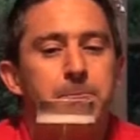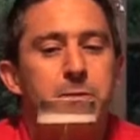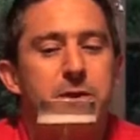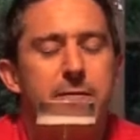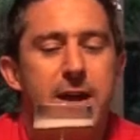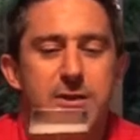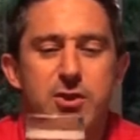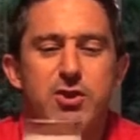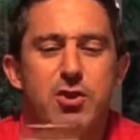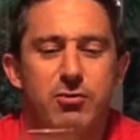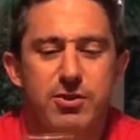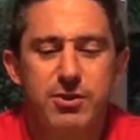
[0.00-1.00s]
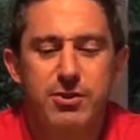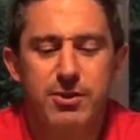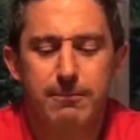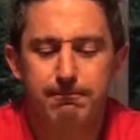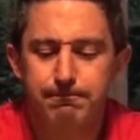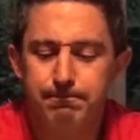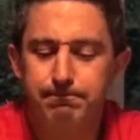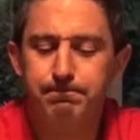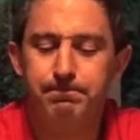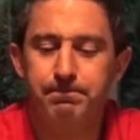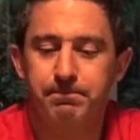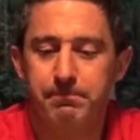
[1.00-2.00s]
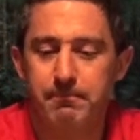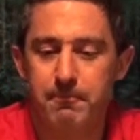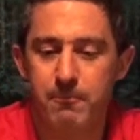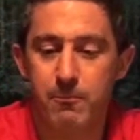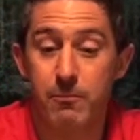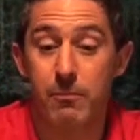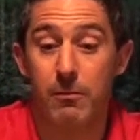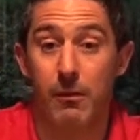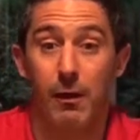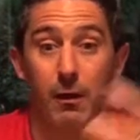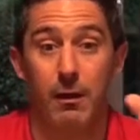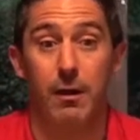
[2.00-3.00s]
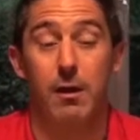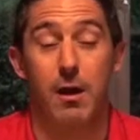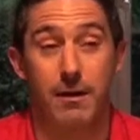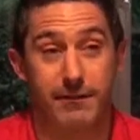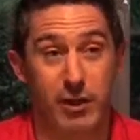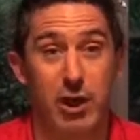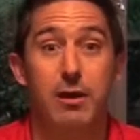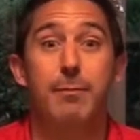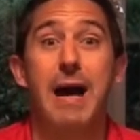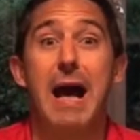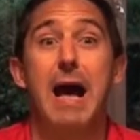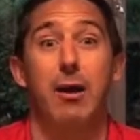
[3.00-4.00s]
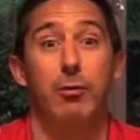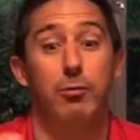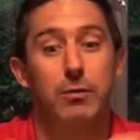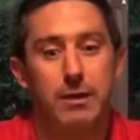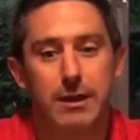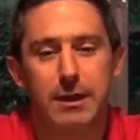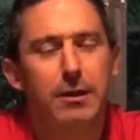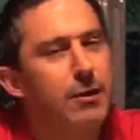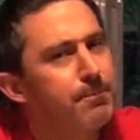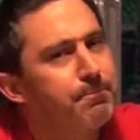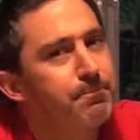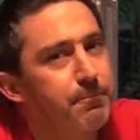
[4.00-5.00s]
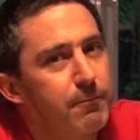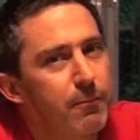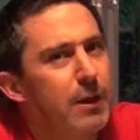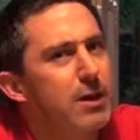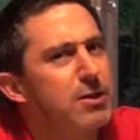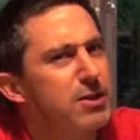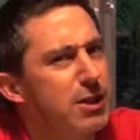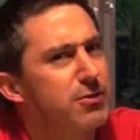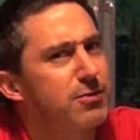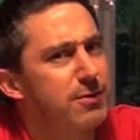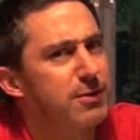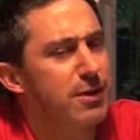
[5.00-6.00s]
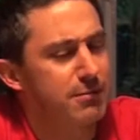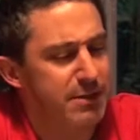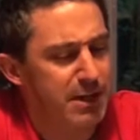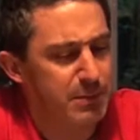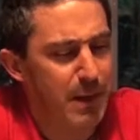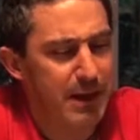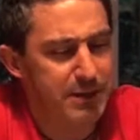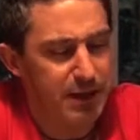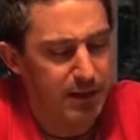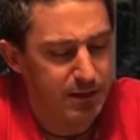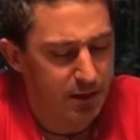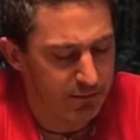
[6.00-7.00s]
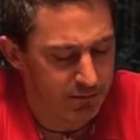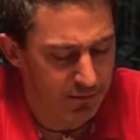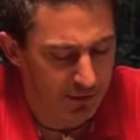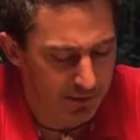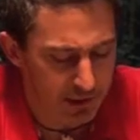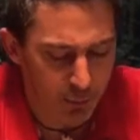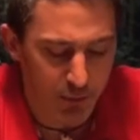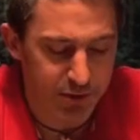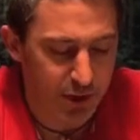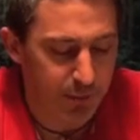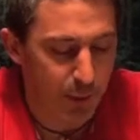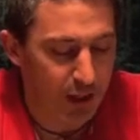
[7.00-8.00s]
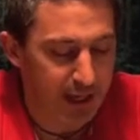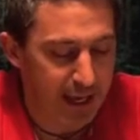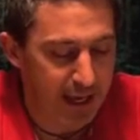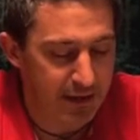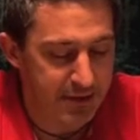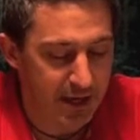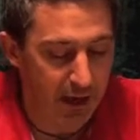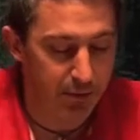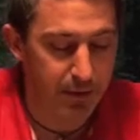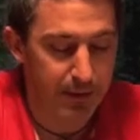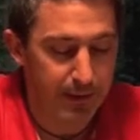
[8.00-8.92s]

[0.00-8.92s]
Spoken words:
So that's not as kind of kapow citrus as I was expecting, because I'm trying to think, what did I put in here? So